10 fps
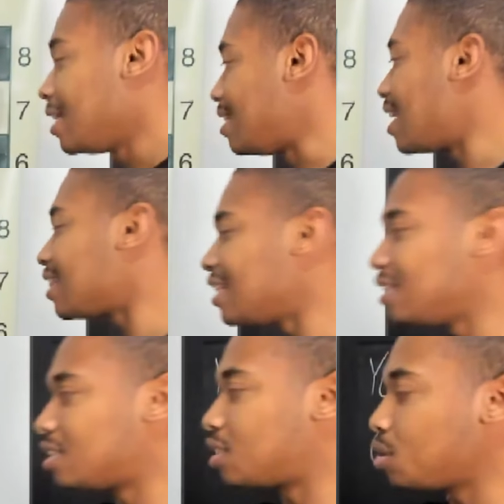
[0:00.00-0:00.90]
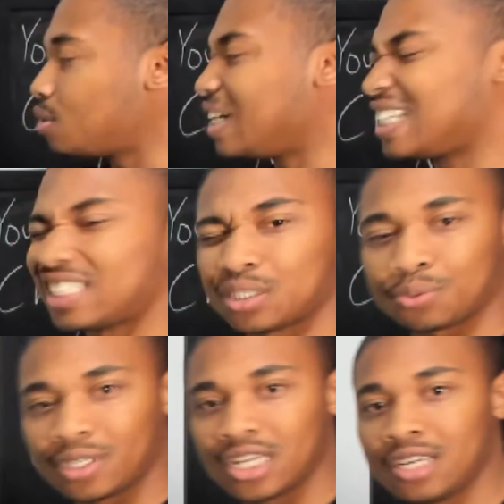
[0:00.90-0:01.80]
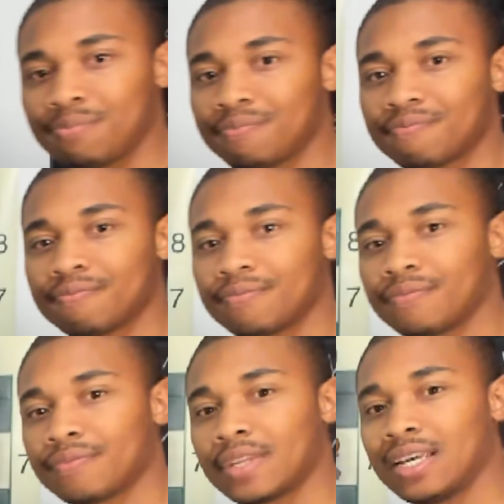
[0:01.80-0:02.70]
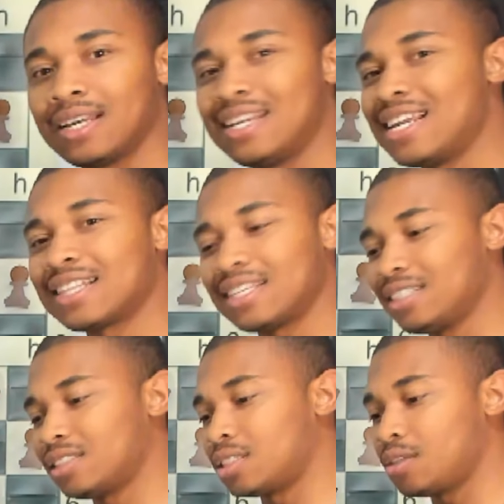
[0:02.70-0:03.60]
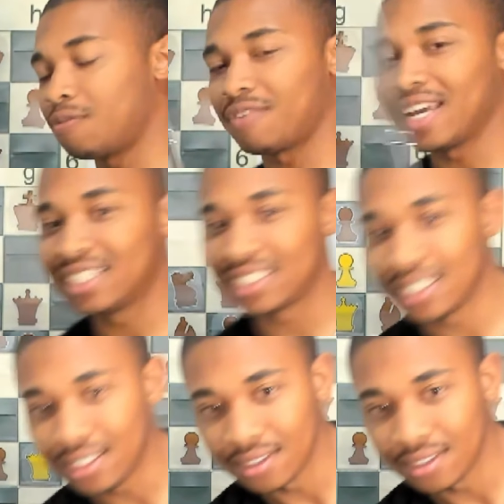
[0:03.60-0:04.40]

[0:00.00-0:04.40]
Nothing too extreme, nothing too fancy.